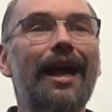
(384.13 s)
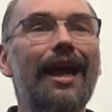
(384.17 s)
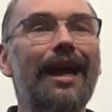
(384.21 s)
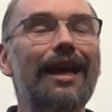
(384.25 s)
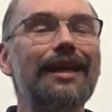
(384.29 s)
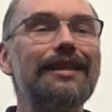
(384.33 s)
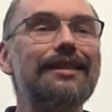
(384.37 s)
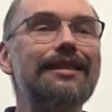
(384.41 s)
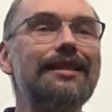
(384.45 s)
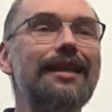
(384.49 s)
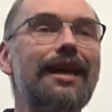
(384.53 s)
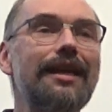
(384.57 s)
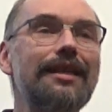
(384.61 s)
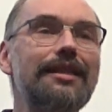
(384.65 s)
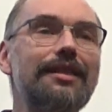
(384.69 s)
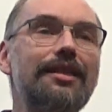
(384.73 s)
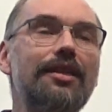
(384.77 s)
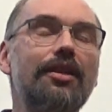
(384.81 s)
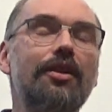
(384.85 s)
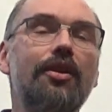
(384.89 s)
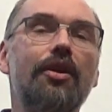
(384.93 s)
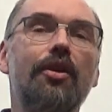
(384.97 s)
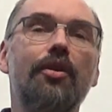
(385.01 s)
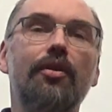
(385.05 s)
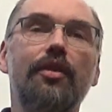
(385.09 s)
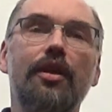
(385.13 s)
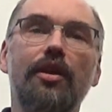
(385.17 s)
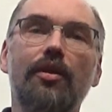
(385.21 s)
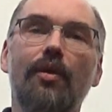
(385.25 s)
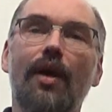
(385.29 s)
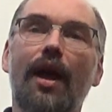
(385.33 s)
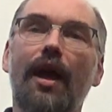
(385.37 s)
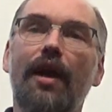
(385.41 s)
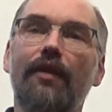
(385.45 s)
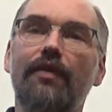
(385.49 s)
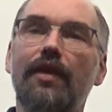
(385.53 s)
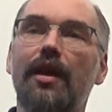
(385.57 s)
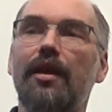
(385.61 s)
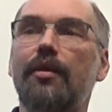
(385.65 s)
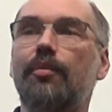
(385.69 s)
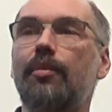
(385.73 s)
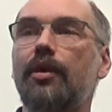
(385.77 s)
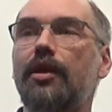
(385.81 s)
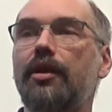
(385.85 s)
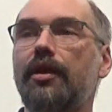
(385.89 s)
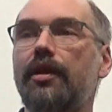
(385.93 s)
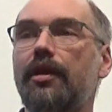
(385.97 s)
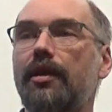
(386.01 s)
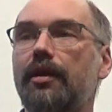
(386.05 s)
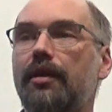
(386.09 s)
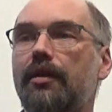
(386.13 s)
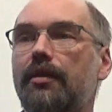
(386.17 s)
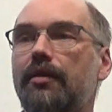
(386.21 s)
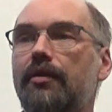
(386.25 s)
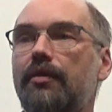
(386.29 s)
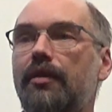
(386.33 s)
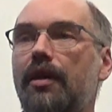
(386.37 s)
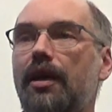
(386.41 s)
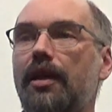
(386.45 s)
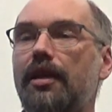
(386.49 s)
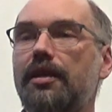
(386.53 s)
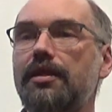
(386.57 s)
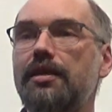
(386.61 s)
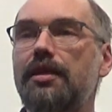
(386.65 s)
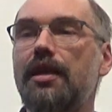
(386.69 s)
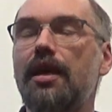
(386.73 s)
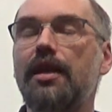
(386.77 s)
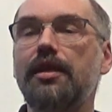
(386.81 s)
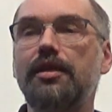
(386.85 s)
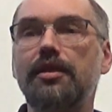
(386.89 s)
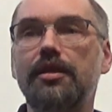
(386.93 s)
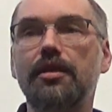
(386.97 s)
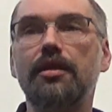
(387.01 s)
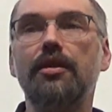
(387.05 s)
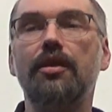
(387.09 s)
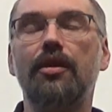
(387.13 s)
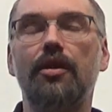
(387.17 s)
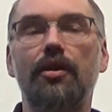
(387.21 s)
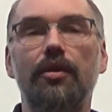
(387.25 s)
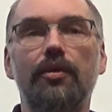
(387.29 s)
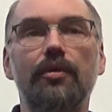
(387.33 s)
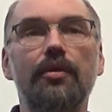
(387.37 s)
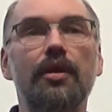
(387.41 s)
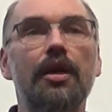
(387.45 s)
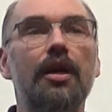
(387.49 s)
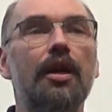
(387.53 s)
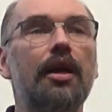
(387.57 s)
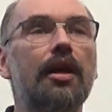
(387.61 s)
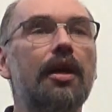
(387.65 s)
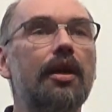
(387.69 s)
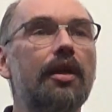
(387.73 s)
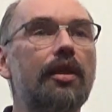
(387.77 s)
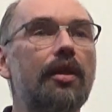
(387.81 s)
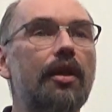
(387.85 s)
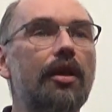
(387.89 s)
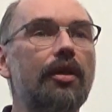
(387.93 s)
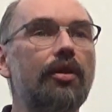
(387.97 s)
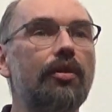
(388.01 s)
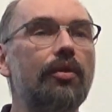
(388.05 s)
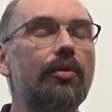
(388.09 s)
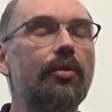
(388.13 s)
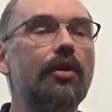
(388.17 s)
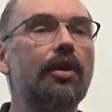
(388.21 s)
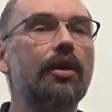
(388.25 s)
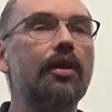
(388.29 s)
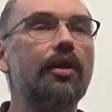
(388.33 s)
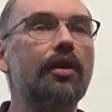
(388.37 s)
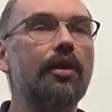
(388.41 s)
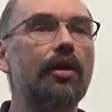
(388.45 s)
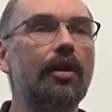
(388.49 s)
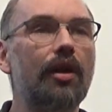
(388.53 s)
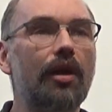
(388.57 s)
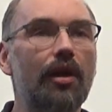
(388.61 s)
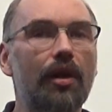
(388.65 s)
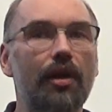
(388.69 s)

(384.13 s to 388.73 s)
It's nice to know that you have that ability. Right? It's nice to know that you can